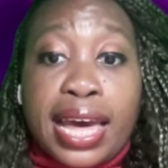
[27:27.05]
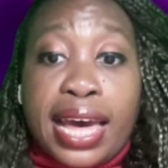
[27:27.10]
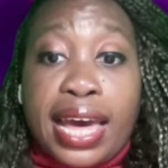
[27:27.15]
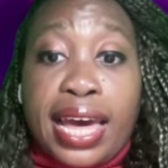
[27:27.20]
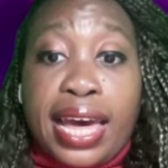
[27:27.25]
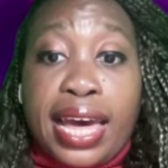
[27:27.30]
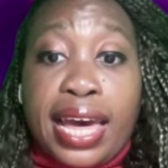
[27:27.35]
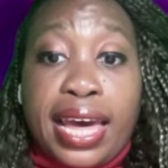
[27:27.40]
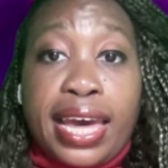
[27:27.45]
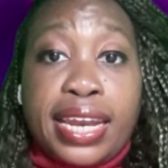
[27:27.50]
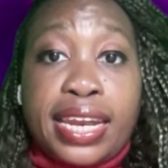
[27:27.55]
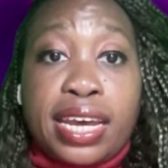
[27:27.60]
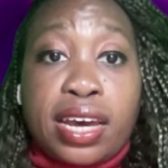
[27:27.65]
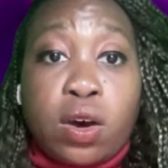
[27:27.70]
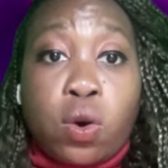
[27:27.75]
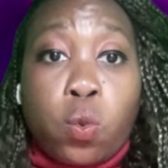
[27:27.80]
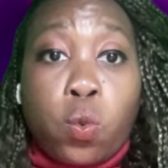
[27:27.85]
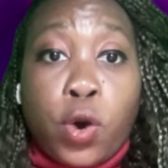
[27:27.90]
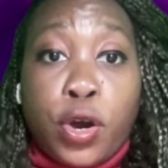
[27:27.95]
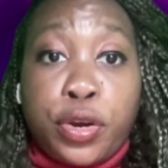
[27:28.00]
and
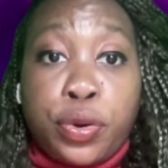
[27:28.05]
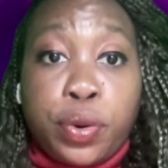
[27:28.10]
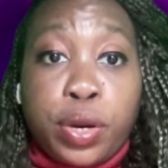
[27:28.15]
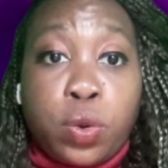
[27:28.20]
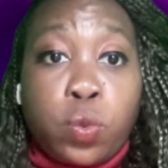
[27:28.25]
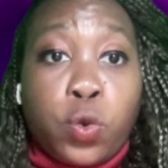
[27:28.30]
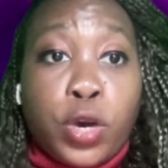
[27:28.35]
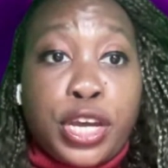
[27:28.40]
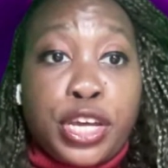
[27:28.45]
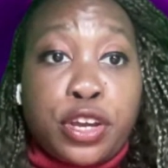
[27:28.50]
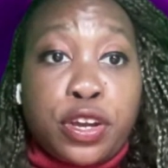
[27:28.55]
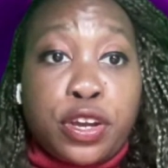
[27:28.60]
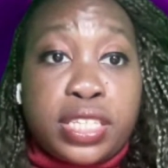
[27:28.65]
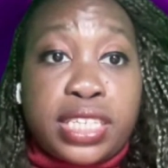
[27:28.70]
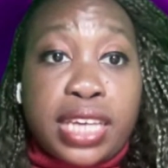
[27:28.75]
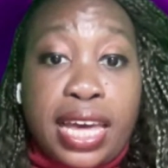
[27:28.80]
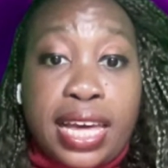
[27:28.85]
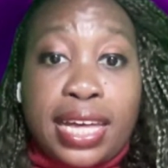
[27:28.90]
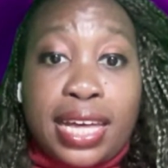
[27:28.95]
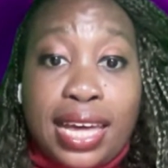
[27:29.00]
wondering what your
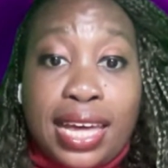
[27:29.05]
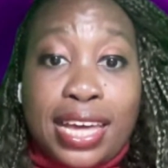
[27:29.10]
take